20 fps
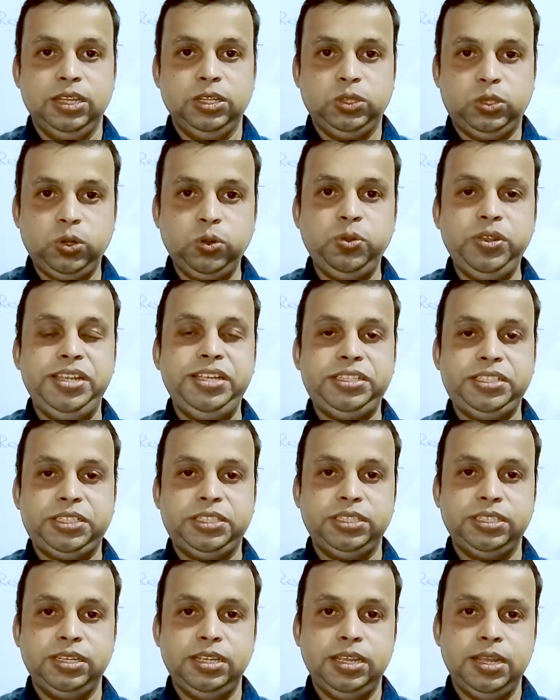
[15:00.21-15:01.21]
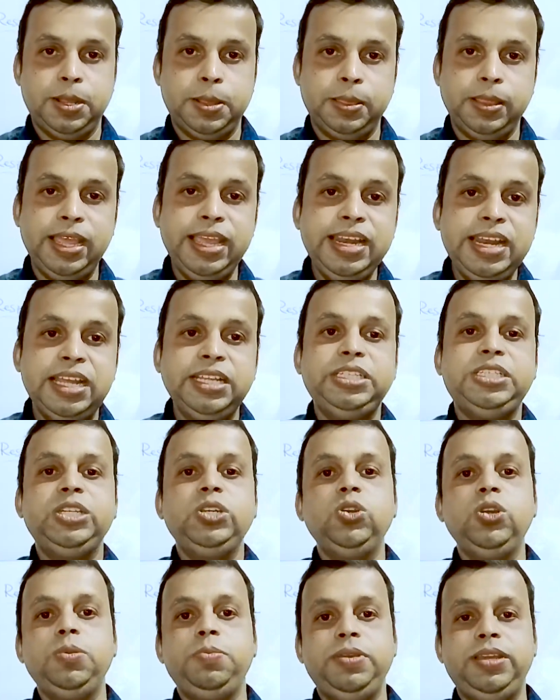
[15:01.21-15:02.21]
through which the energy
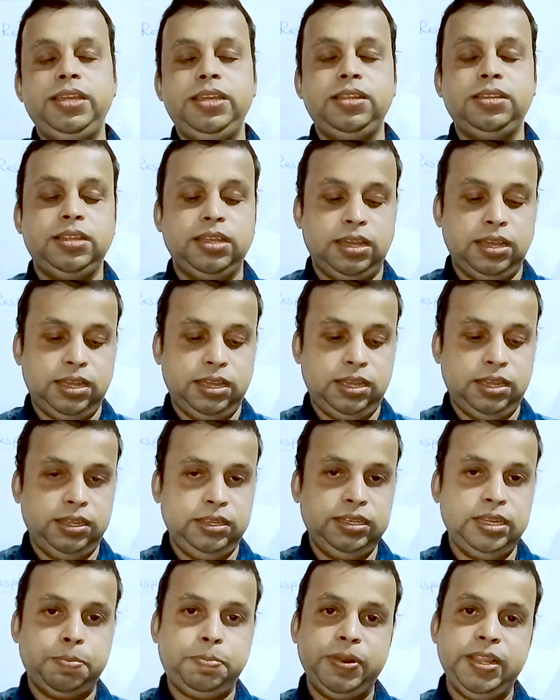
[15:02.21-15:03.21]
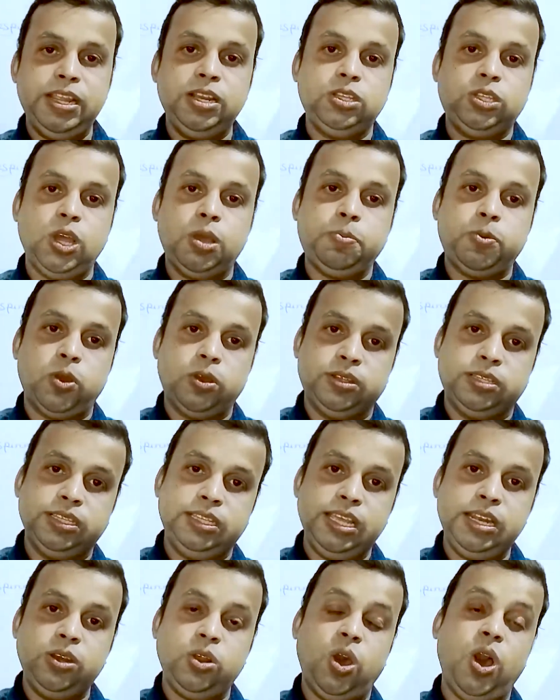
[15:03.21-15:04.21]
will be in the presence of
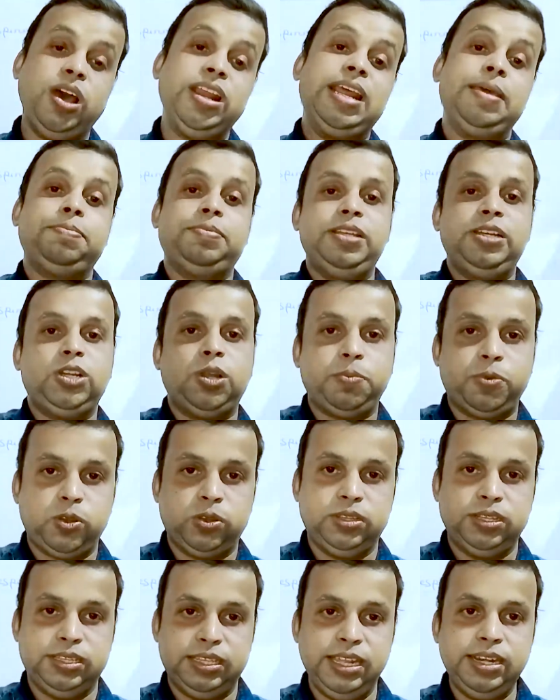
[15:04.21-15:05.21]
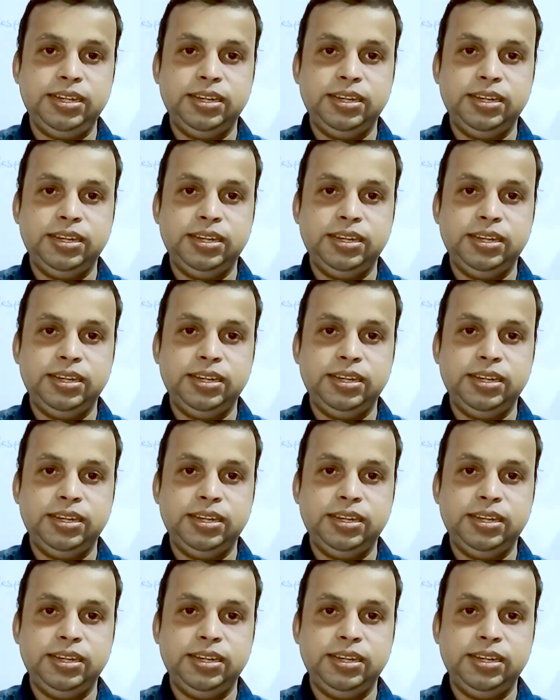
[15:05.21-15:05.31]
oxygen or absent of oxygen.